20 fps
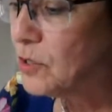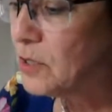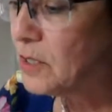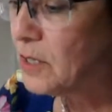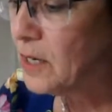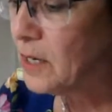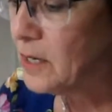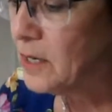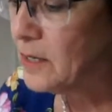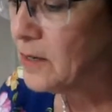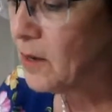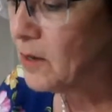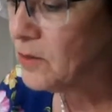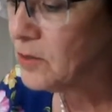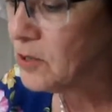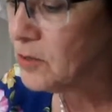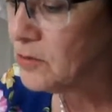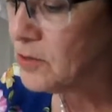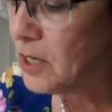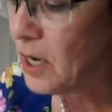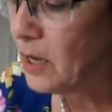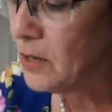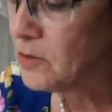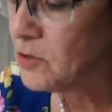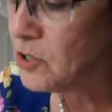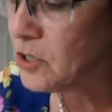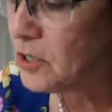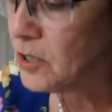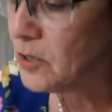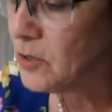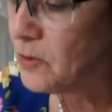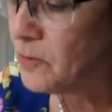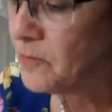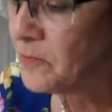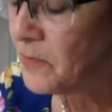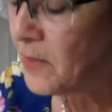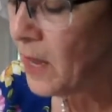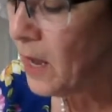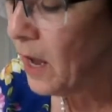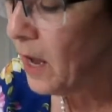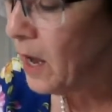you need. It also tells you